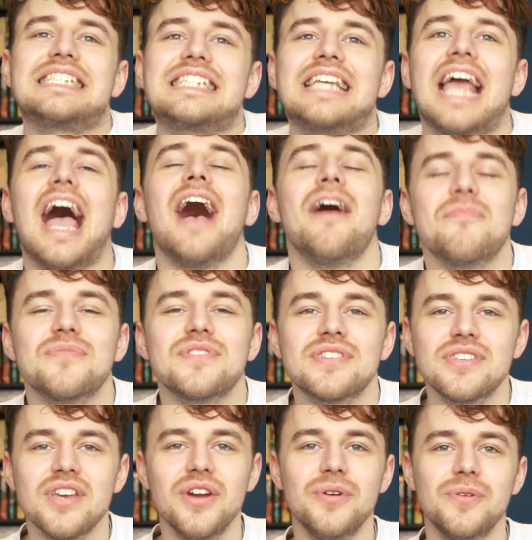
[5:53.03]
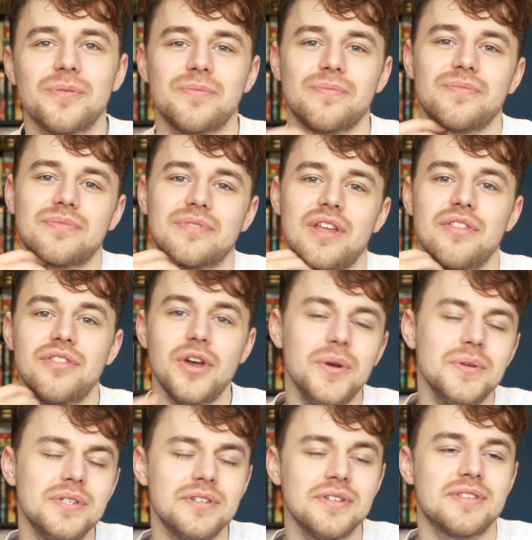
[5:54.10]
Yeah, so
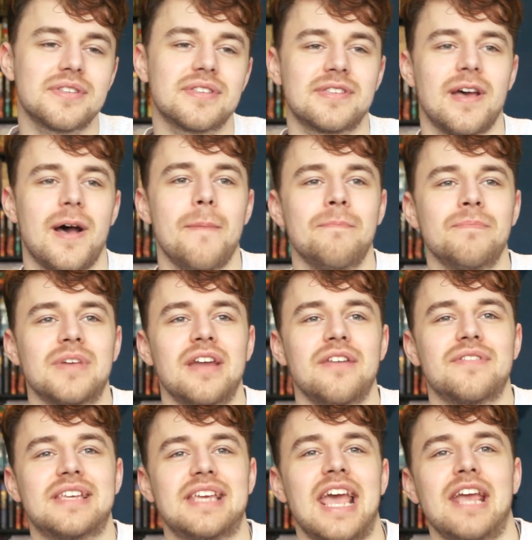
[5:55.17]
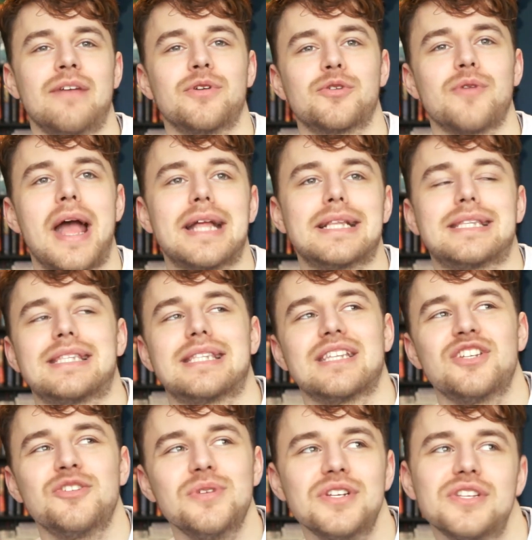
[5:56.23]
those are just some kind of gay regrets.
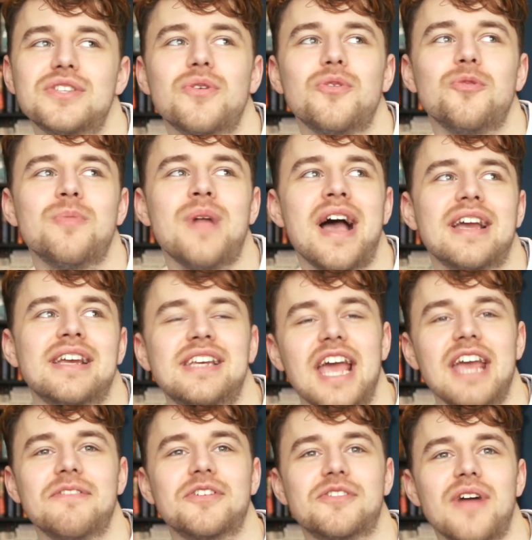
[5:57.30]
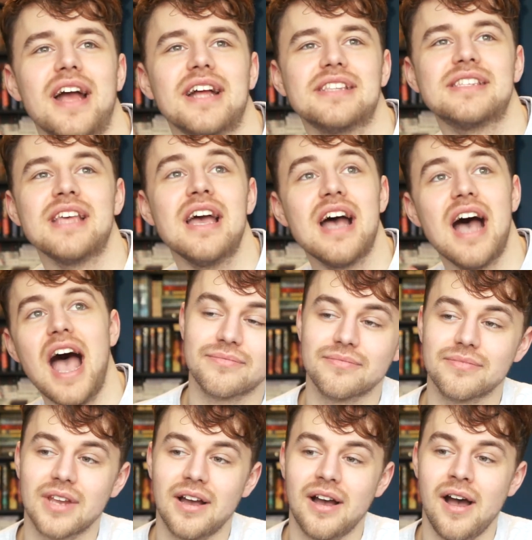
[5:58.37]
Should we just call them that? Gay regrets.
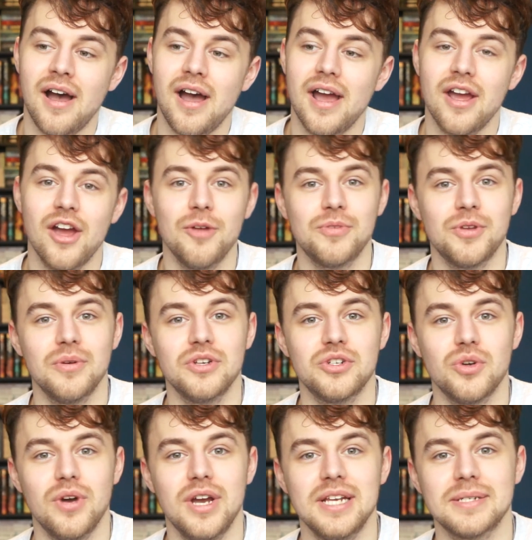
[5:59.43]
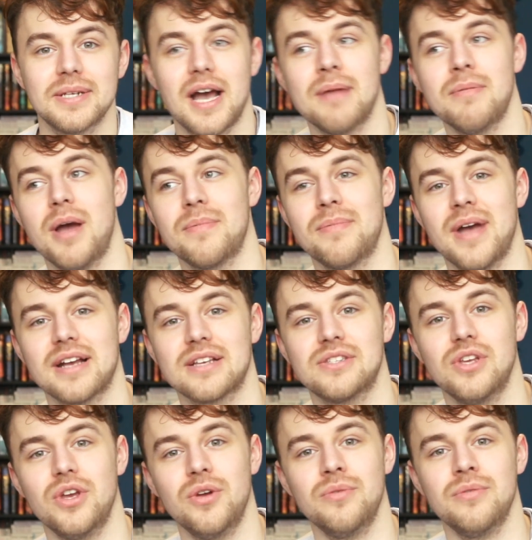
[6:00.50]
I hope you enjoyed. I might be back
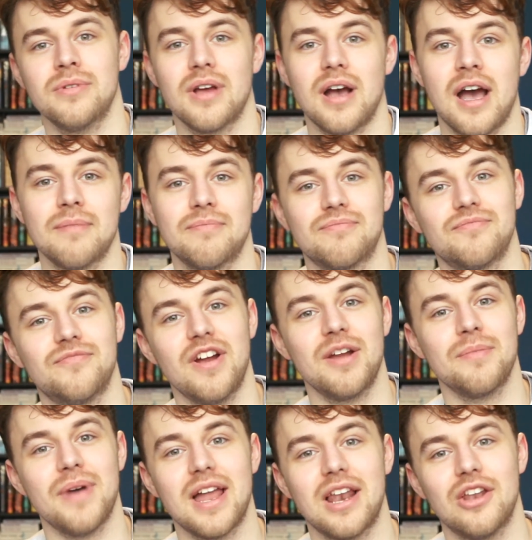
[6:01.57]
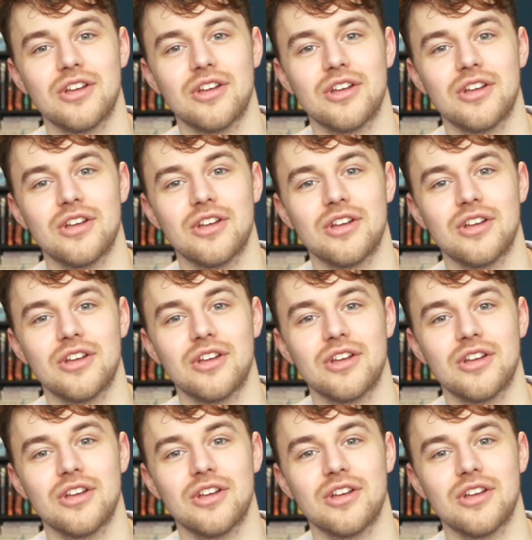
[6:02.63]
soon. I'm very bad